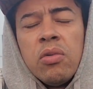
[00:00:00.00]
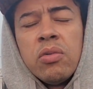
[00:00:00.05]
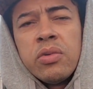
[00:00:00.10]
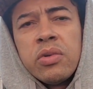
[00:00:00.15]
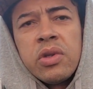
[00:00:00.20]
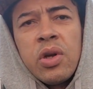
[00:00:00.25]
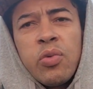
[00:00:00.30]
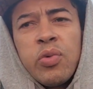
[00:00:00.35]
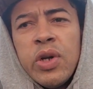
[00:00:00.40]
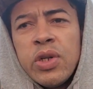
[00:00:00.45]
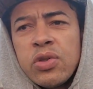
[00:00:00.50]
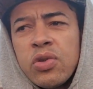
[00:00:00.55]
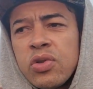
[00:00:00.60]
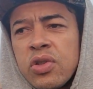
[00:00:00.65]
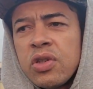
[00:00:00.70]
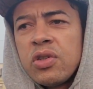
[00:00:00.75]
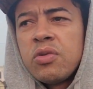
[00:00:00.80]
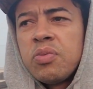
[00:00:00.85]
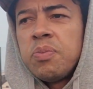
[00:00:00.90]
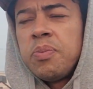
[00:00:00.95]
The rituals
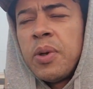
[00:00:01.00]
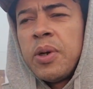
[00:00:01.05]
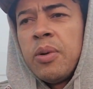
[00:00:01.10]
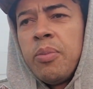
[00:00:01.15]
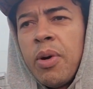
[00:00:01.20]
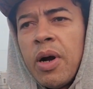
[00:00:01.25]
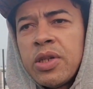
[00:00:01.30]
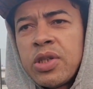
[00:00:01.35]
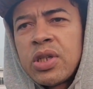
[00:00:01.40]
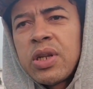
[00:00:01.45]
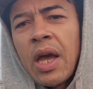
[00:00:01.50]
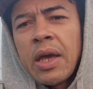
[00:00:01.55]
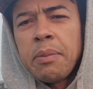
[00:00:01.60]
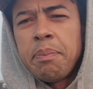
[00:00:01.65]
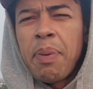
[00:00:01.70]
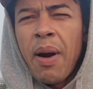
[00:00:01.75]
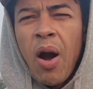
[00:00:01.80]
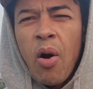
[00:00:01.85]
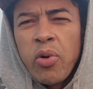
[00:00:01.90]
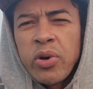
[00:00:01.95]
is pretty much like
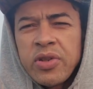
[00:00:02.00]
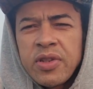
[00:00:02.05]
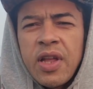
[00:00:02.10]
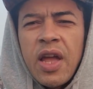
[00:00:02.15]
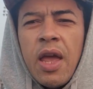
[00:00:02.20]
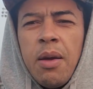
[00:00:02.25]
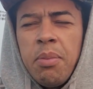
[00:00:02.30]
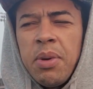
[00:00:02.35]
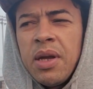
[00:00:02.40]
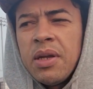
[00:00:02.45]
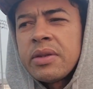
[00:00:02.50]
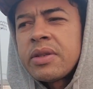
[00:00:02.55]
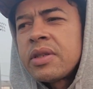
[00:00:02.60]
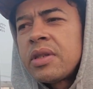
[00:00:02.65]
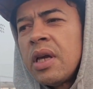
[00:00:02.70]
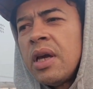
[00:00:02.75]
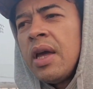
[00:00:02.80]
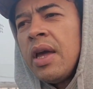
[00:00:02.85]
power statements,